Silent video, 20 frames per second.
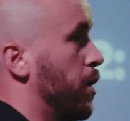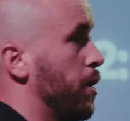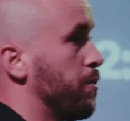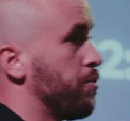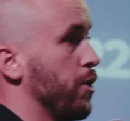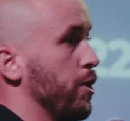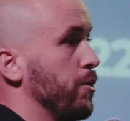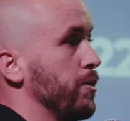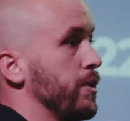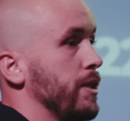my
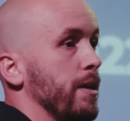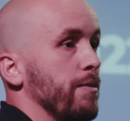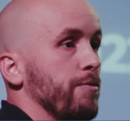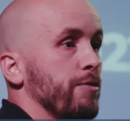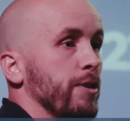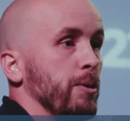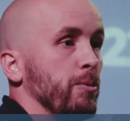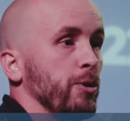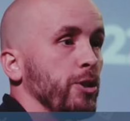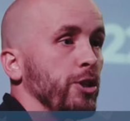pro tip
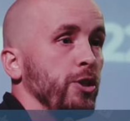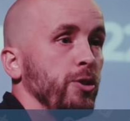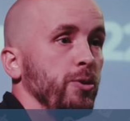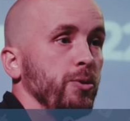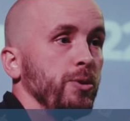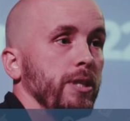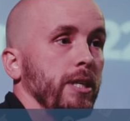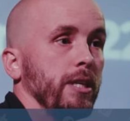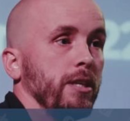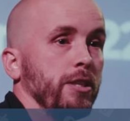for anyone
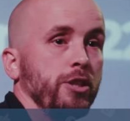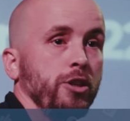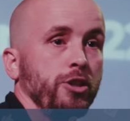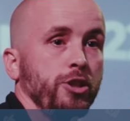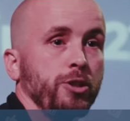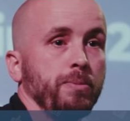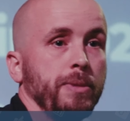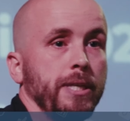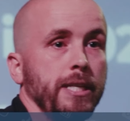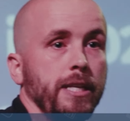using
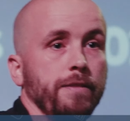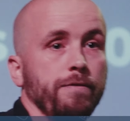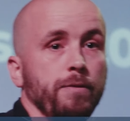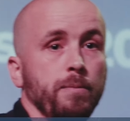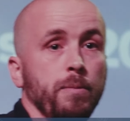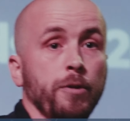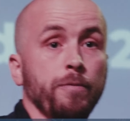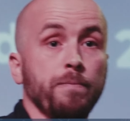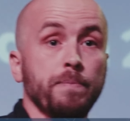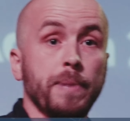social media for
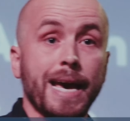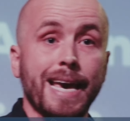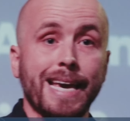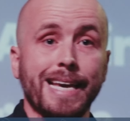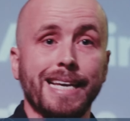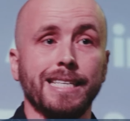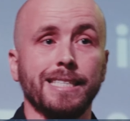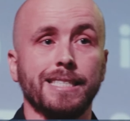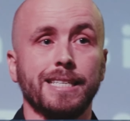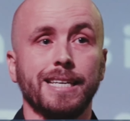both
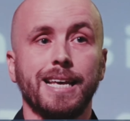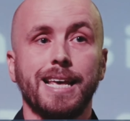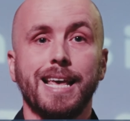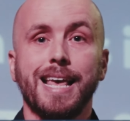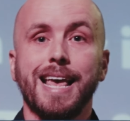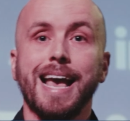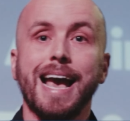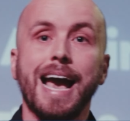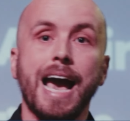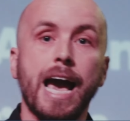paid
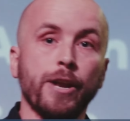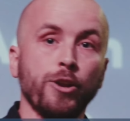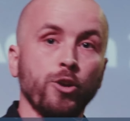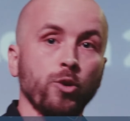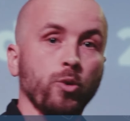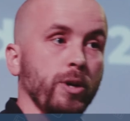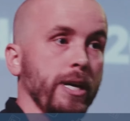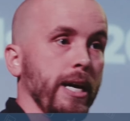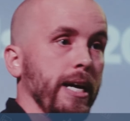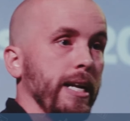and
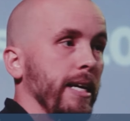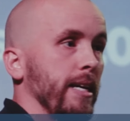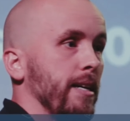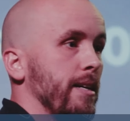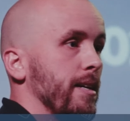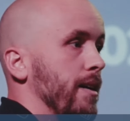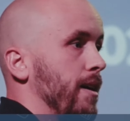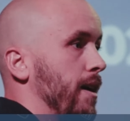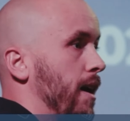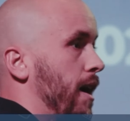
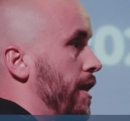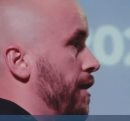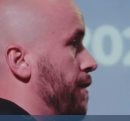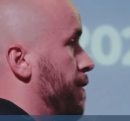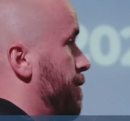organic. And